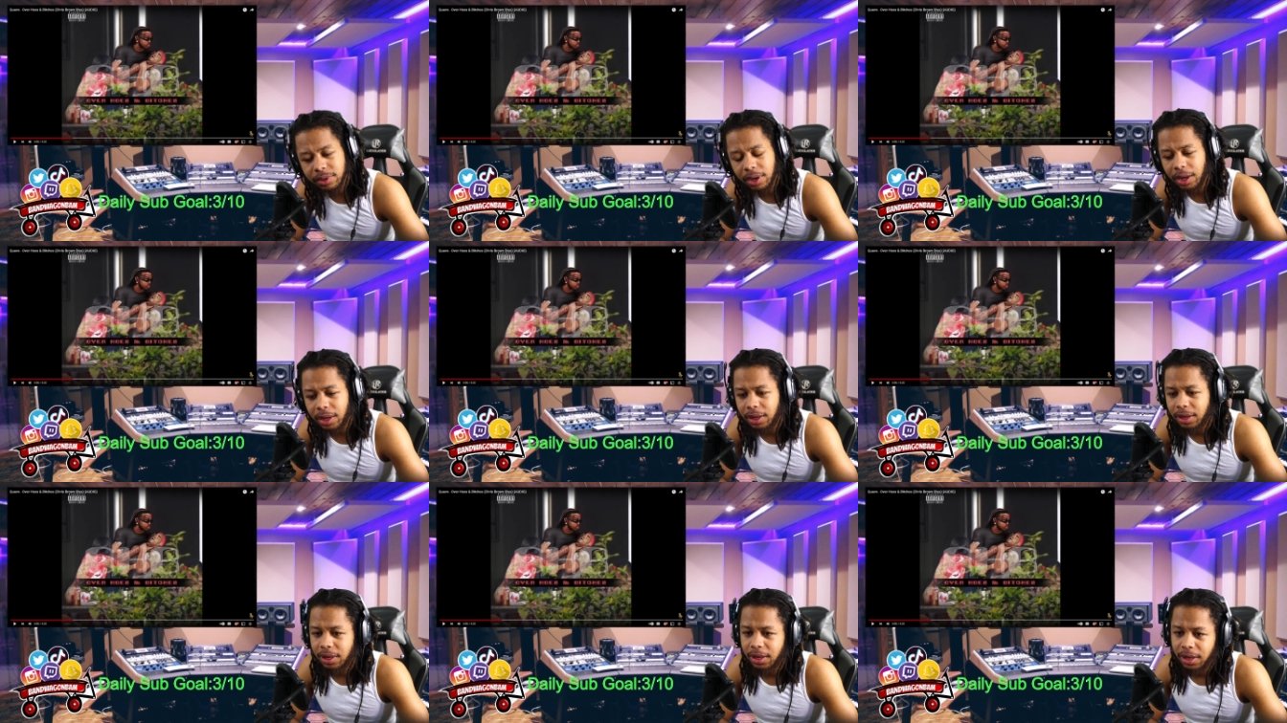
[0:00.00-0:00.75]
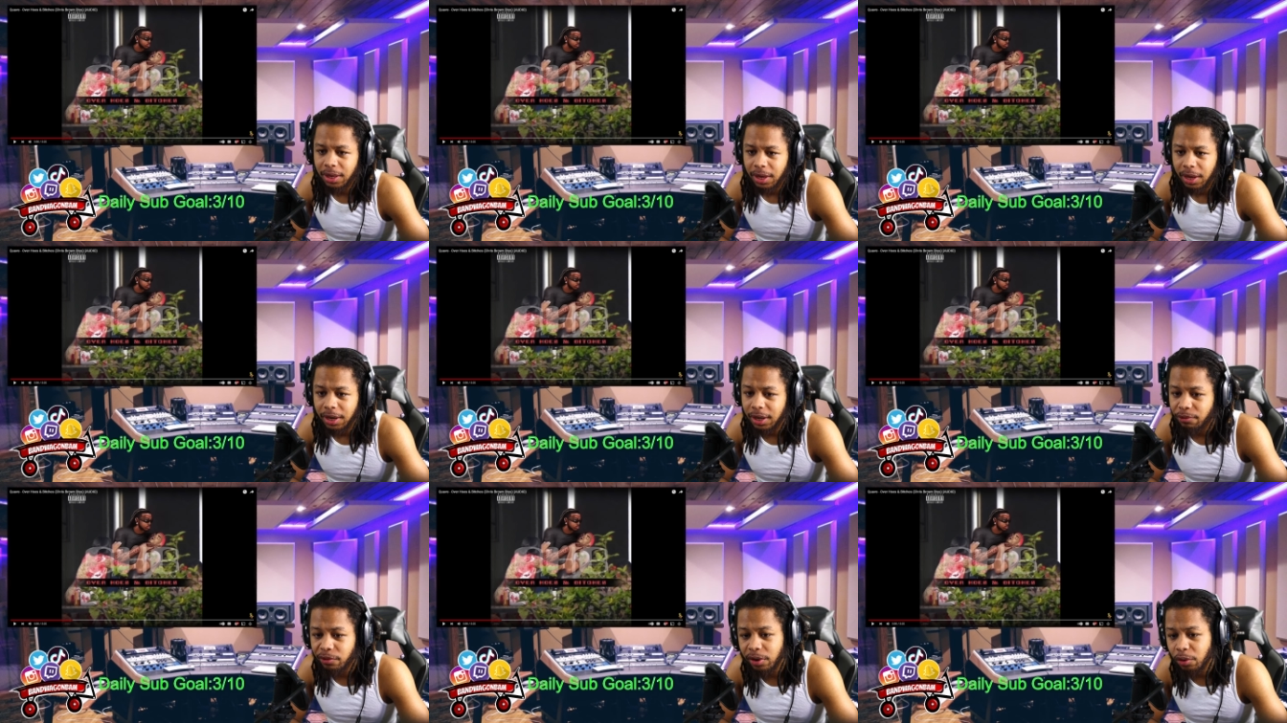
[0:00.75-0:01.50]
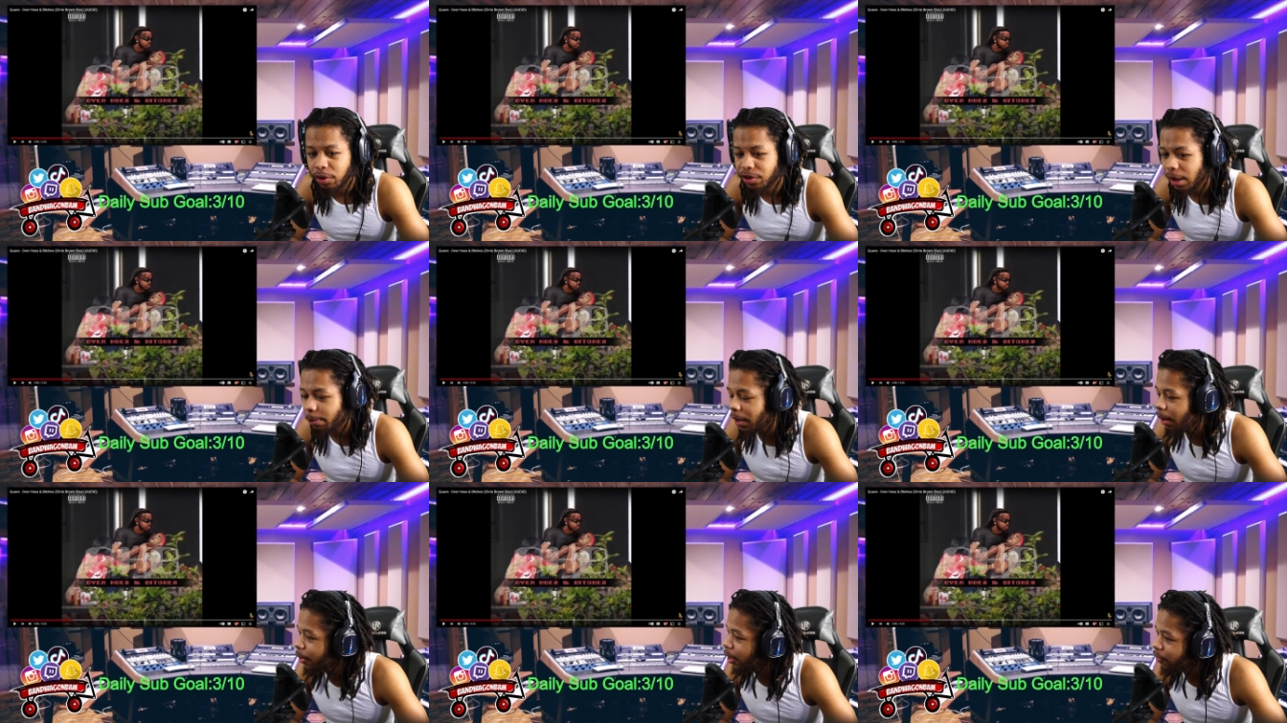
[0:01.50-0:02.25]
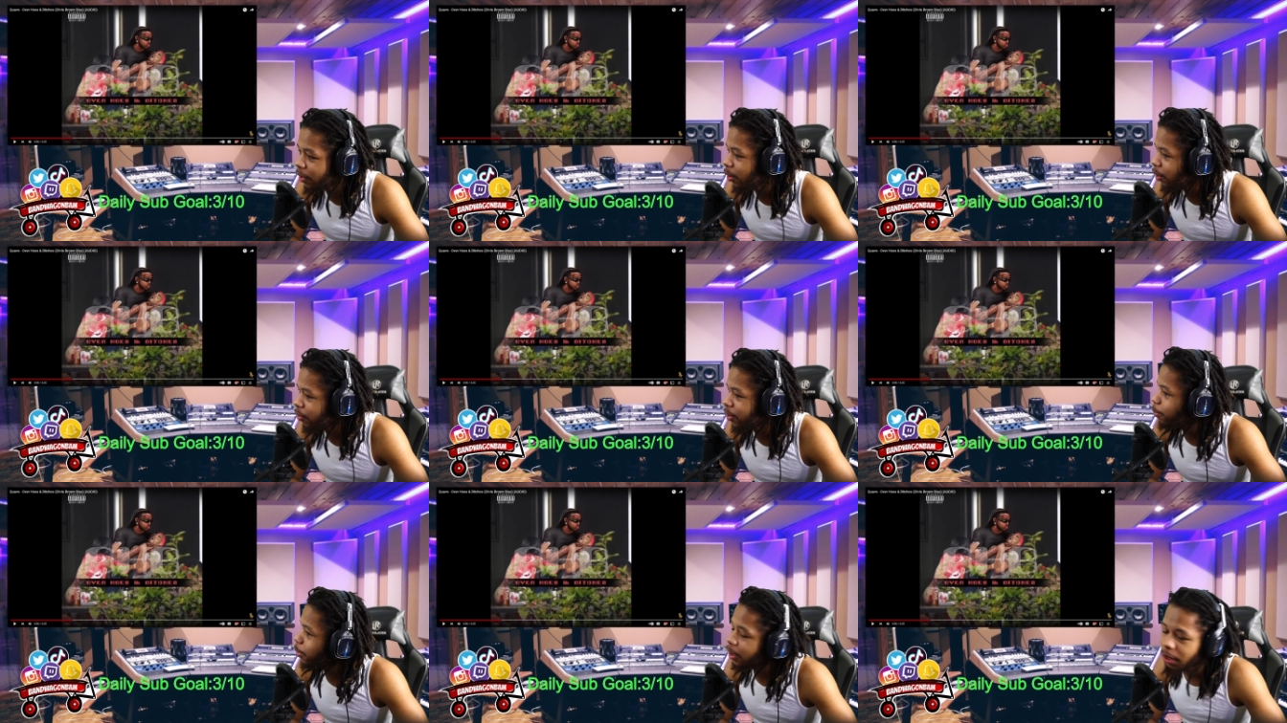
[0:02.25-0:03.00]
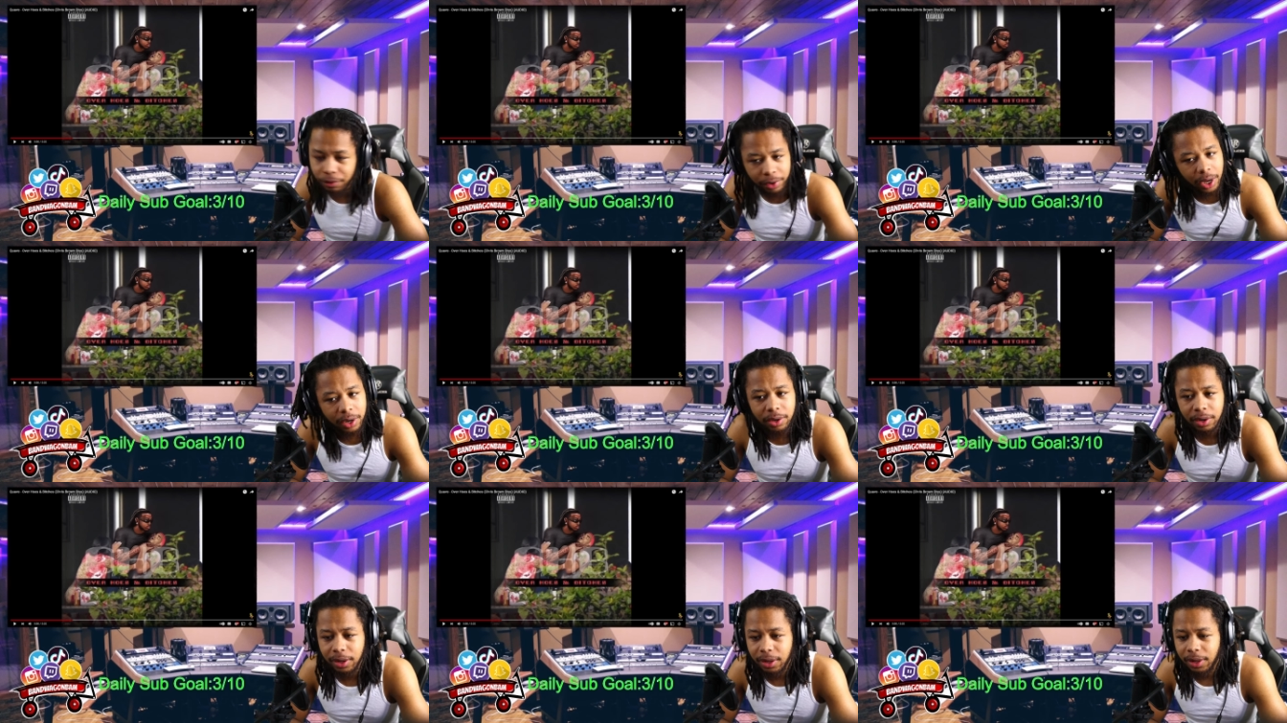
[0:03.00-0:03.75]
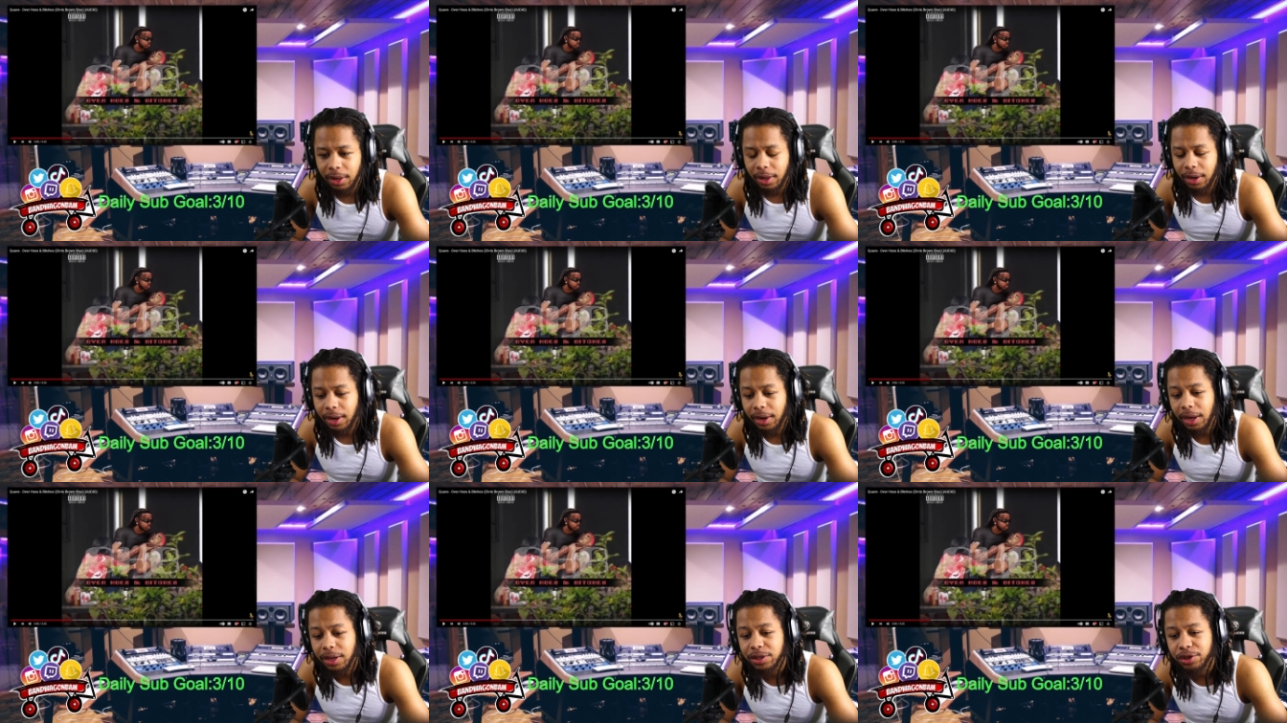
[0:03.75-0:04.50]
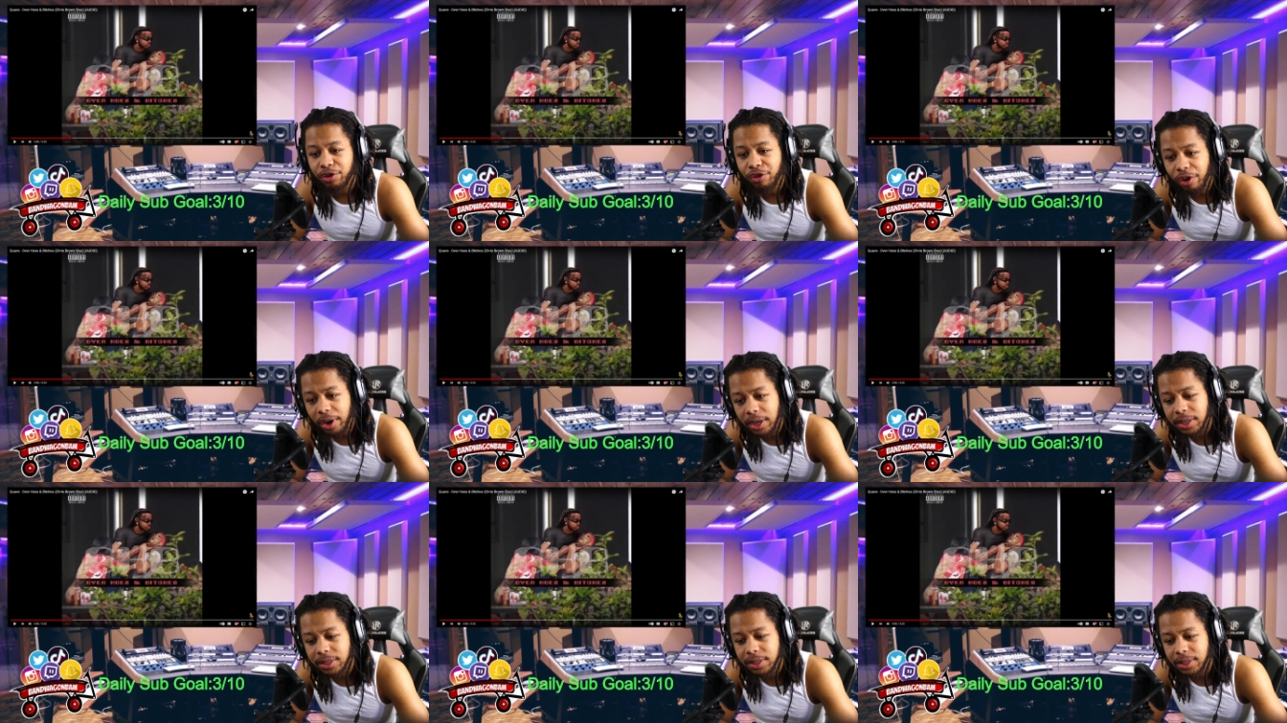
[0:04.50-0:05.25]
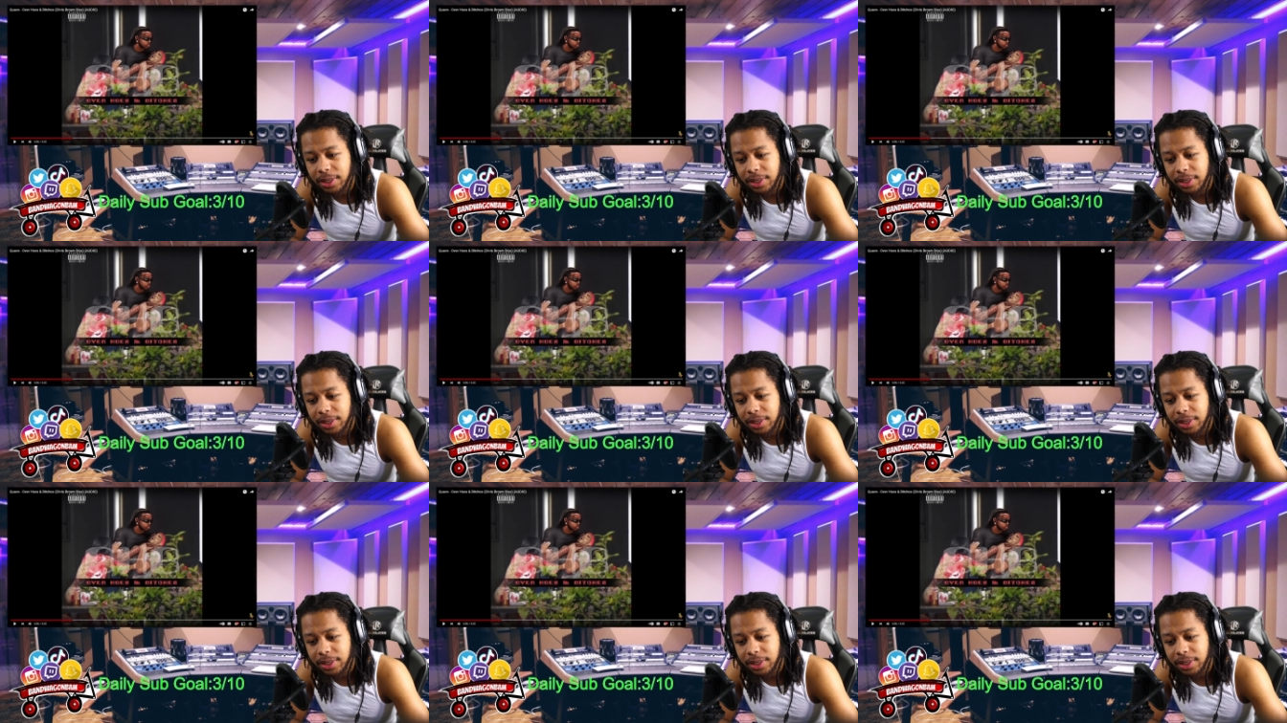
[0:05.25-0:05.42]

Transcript: Like, I didn't even know he tried to beat up another girl after beating up Rihanna. Like, that is crazy.